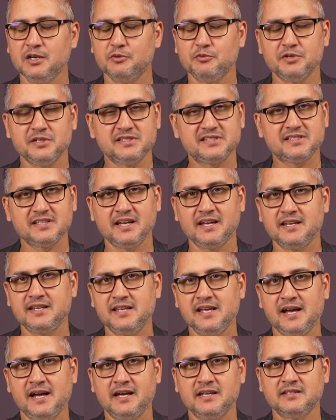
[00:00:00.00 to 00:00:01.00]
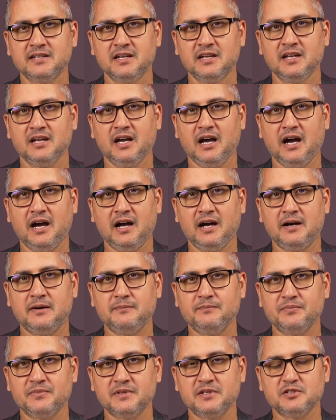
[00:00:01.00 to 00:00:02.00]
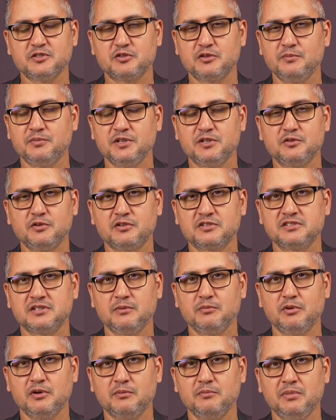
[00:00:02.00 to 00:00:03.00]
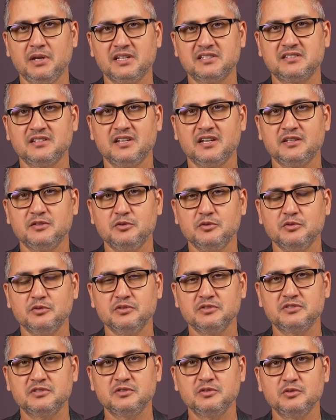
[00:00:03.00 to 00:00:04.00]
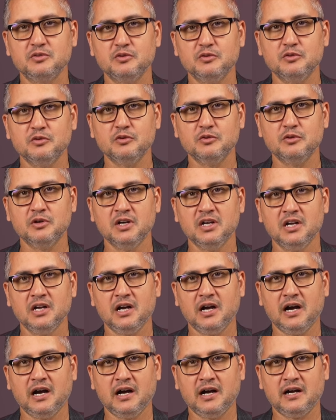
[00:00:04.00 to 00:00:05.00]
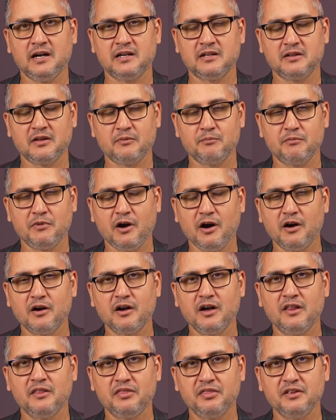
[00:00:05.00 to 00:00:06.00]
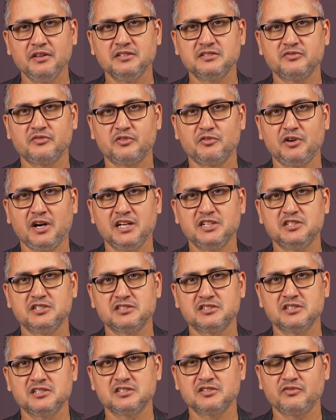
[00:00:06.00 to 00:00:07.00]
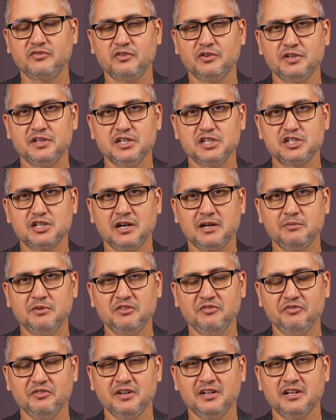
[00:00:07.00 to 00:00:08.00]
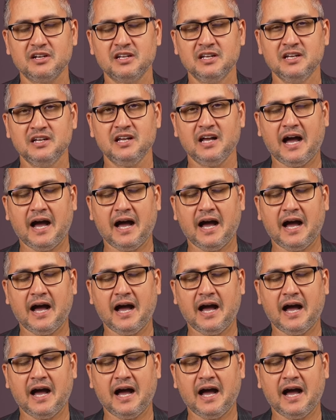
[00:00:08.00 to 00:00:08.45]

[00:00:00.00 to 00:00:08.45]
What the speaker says: We said that the scripture talks about, blessed are those who hunger and thirst for righteousness, for they shall be filled.